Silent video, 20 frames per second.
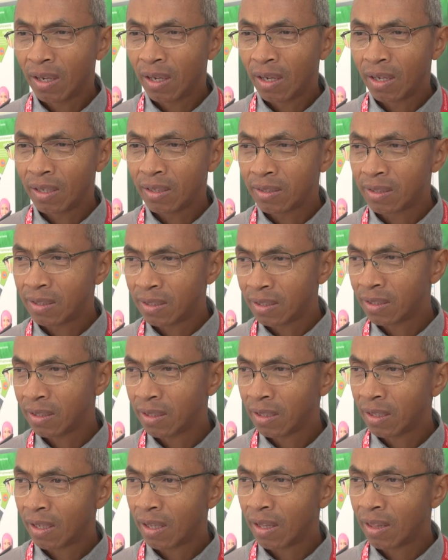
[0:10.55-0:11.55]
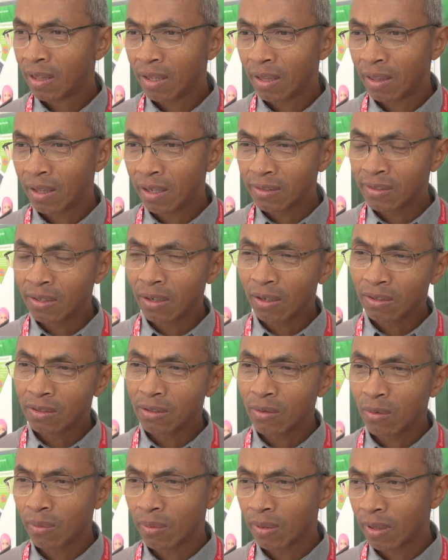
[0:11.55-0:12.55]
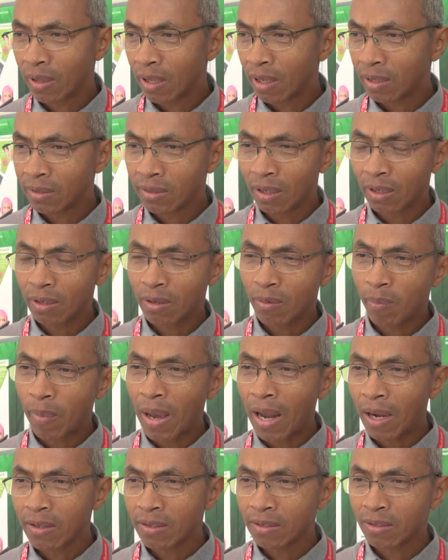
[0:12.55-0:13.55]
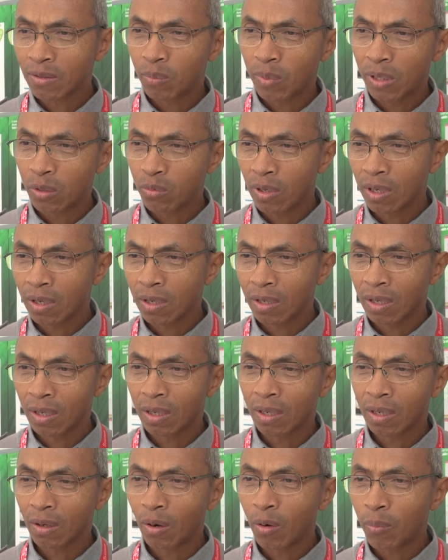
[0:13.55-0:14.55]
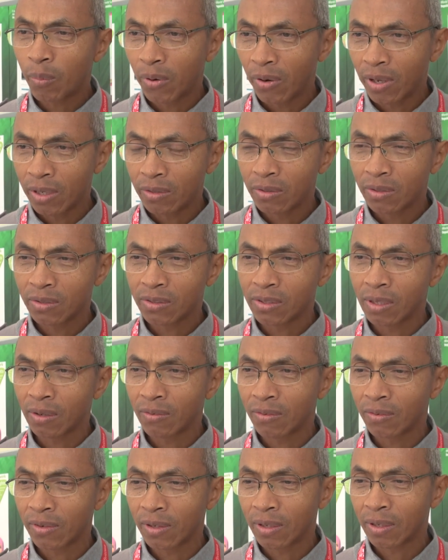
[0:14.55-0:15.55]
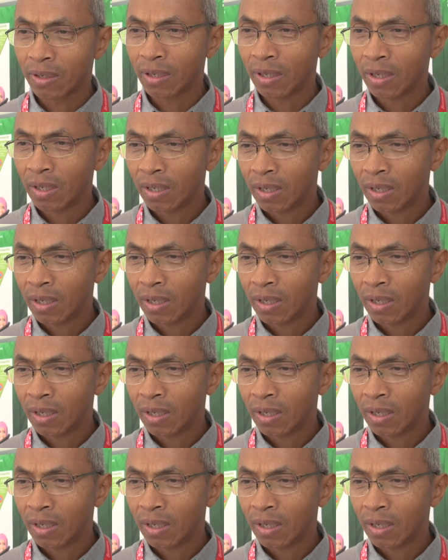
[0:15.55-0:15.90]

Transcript: It's, there's, not, there's not a balance between uh, operators of uh,